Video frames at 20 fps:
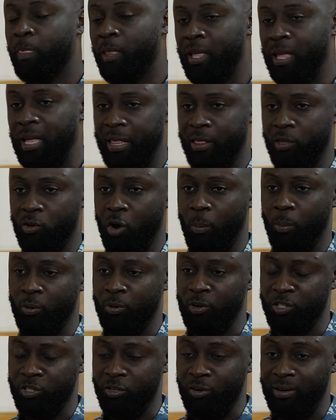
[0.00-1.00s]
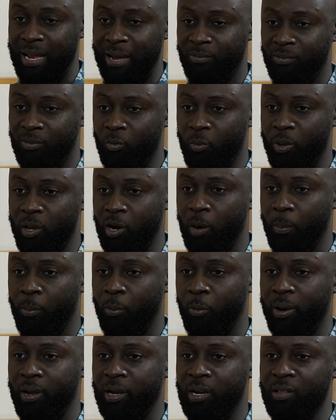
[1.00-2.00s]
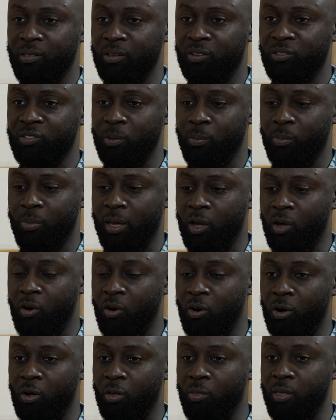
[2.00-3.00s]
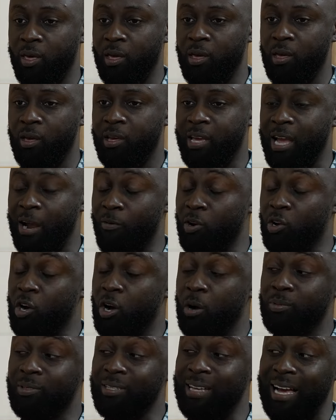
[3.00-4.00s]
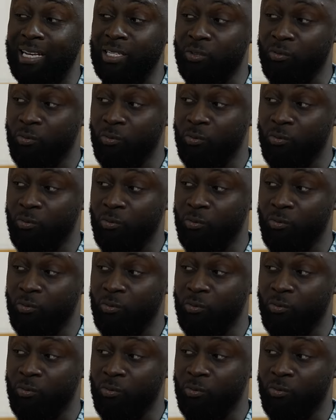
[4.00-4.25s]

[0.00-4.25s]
At the operational level, we operate under something called the CARICOM Task